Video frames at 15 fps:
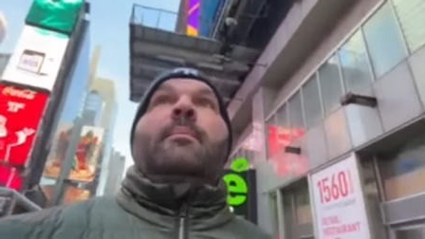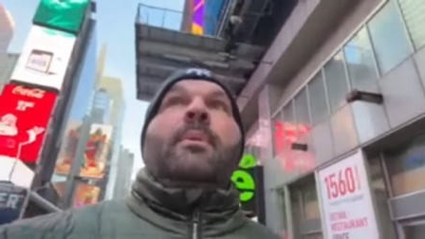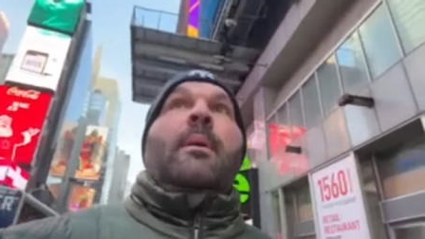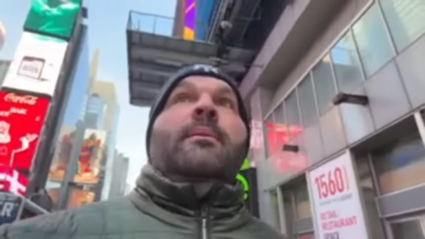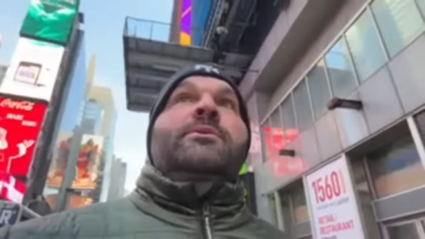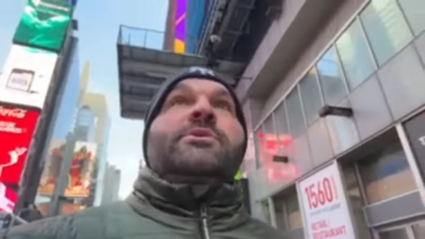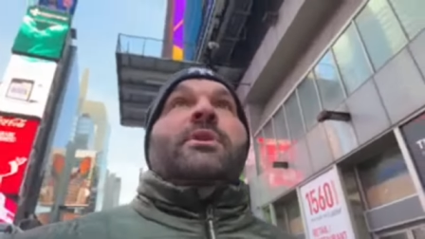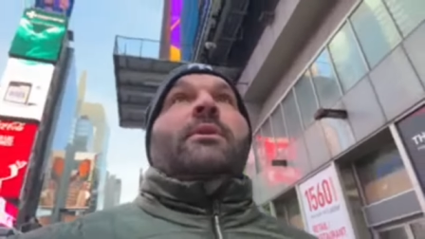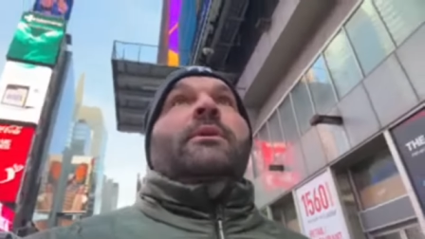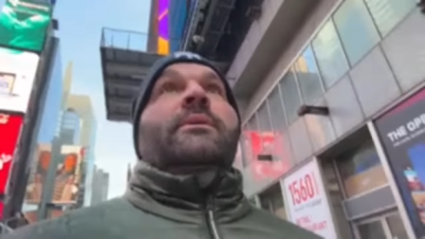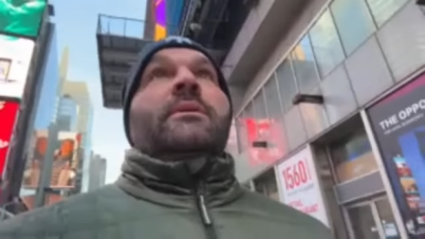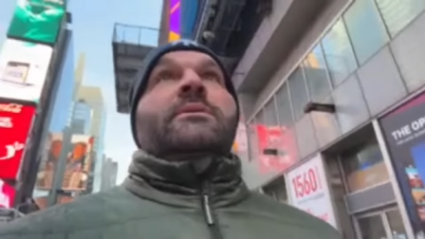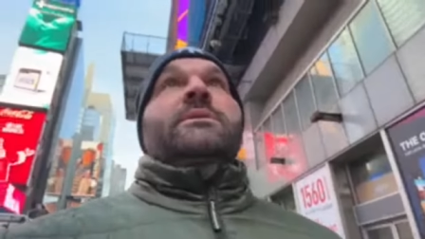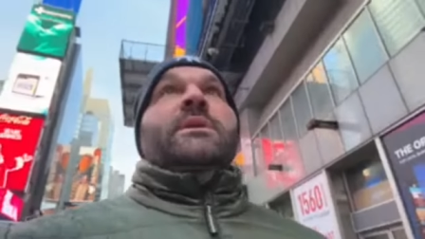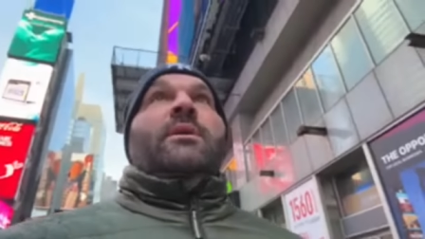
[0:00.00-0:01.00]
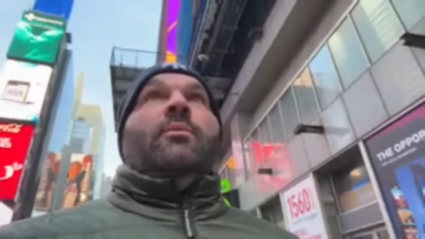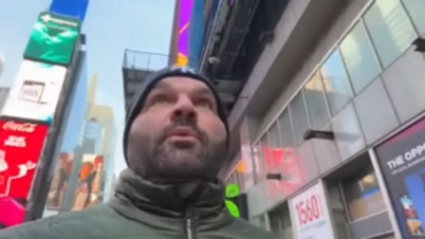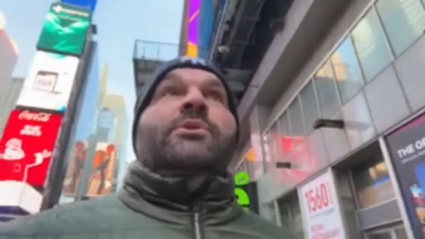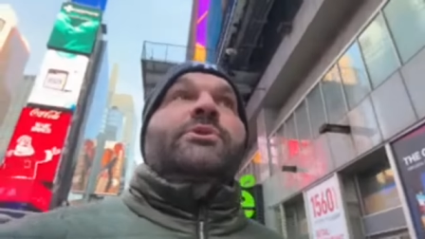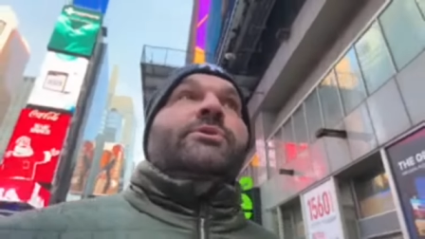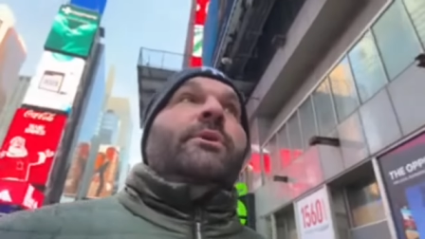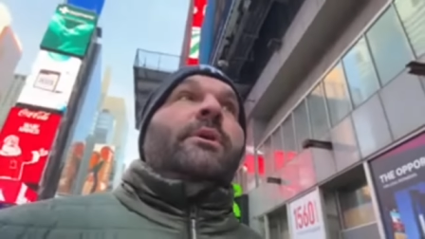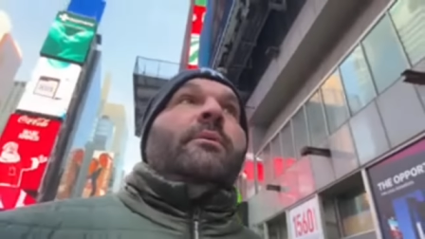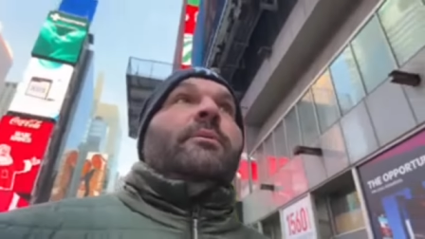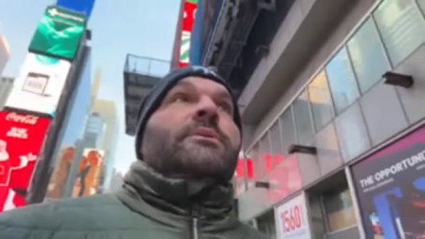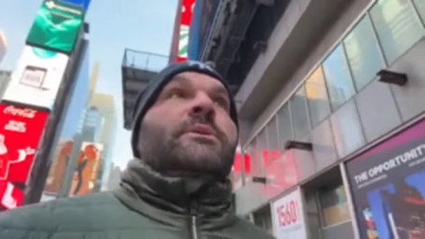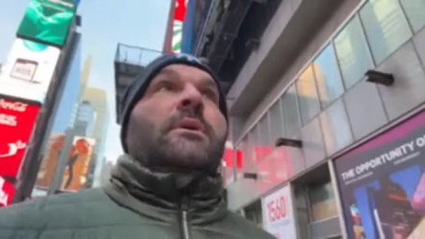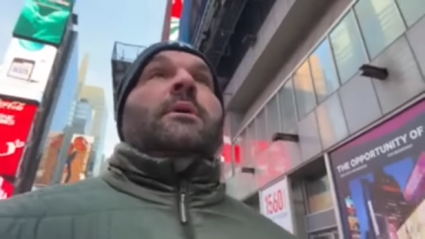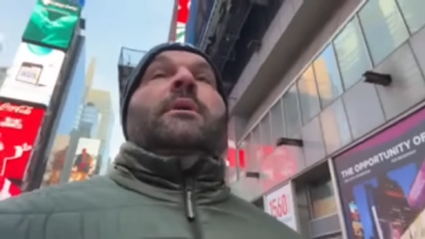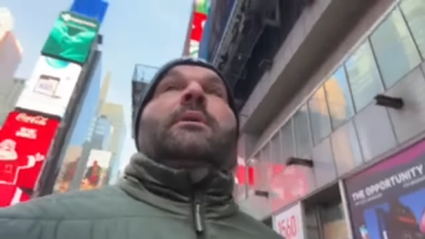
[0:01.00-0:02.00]
Probably should have looked and seen which street it
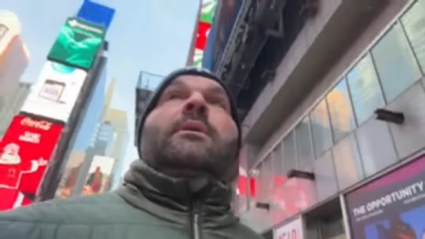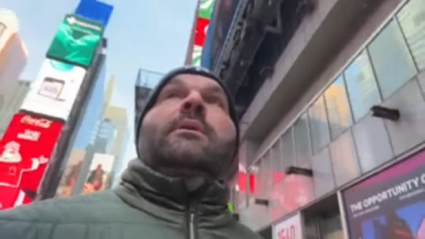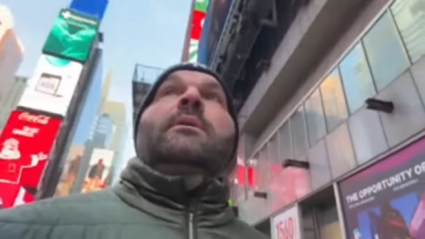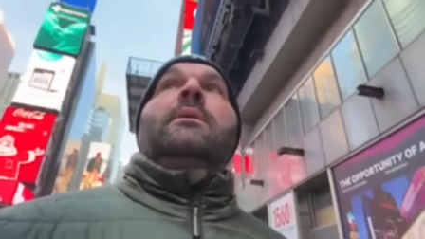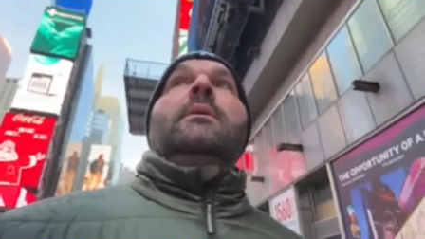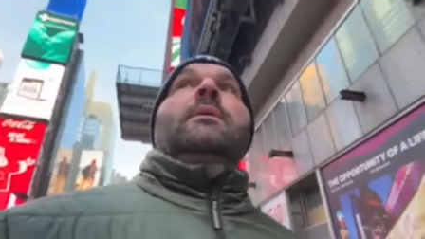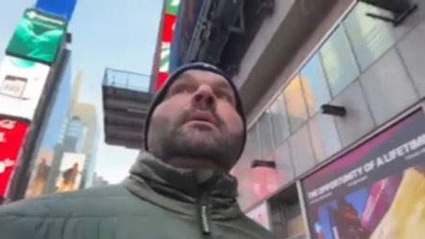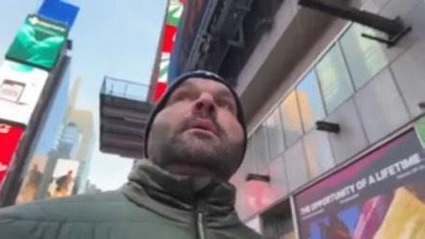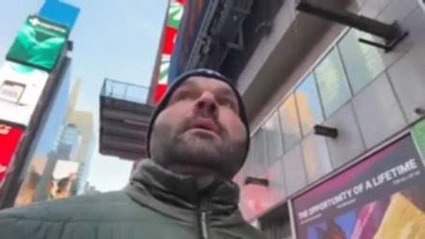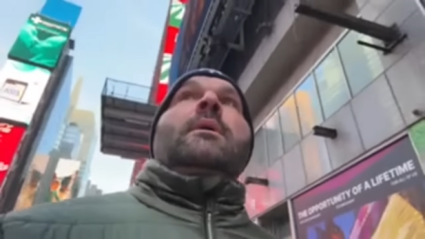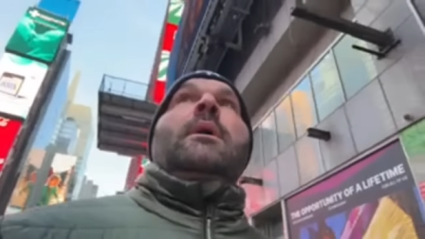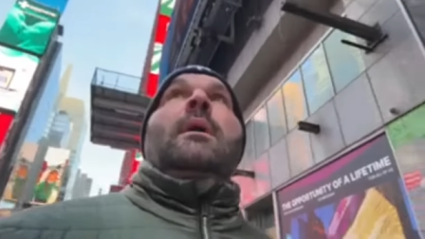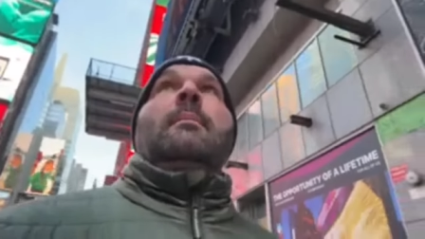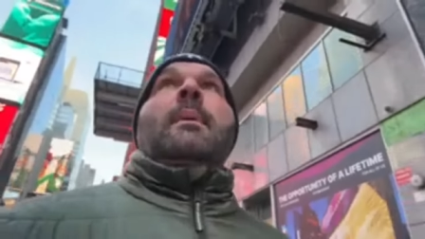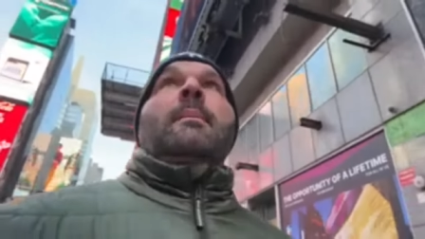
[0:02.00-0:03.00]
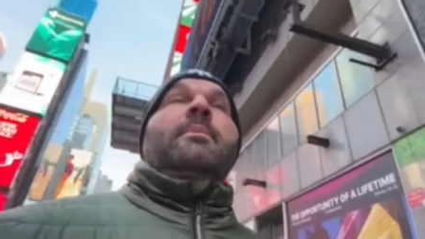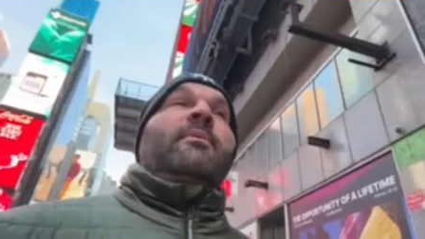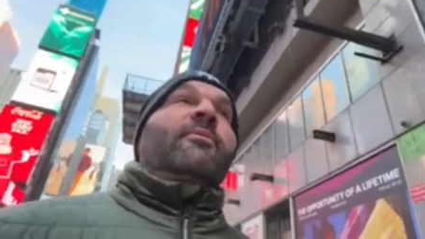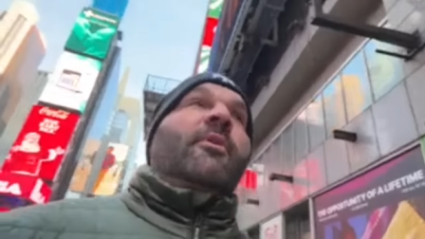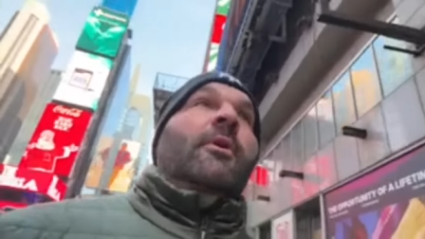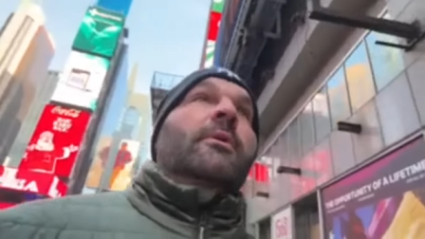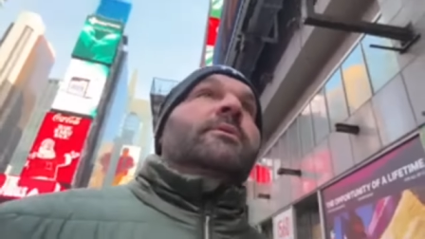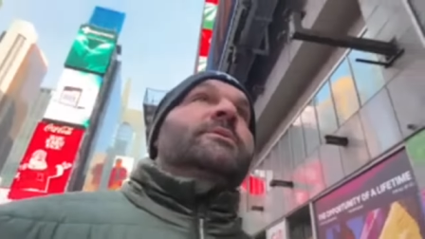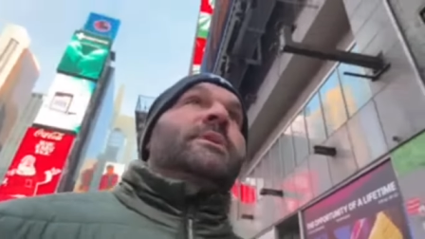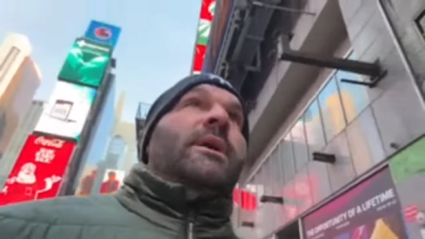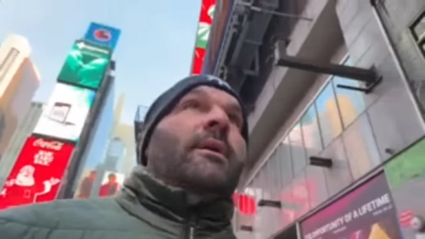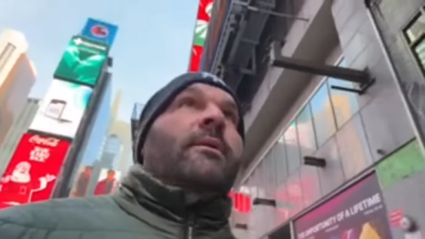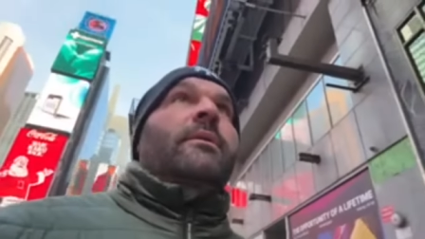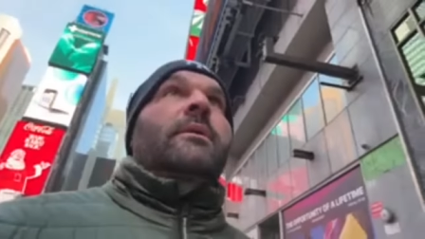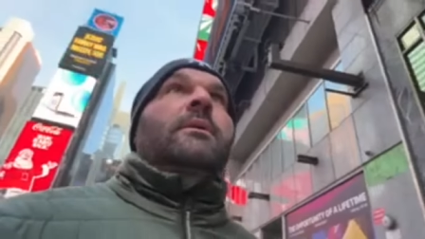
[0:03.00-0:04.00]
was on. It might be farther
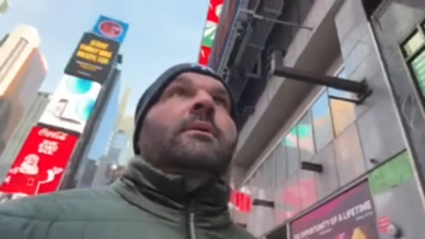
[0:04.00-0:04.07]
south.